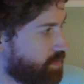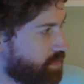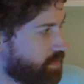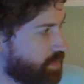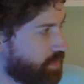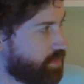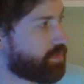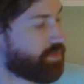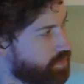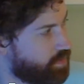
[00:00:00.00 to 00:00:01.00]

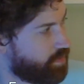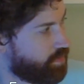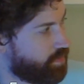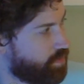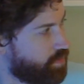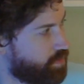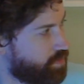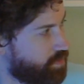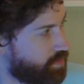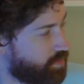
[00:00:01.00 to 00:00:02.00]

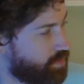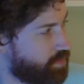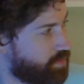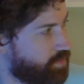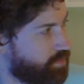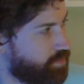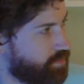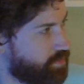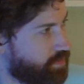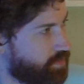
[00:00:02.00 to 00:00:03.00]

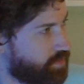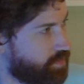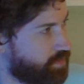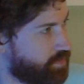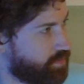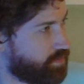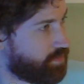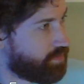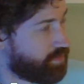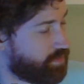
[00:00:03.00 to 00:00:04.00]

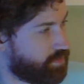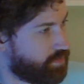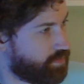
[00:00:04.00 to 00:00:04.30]
(not speaking)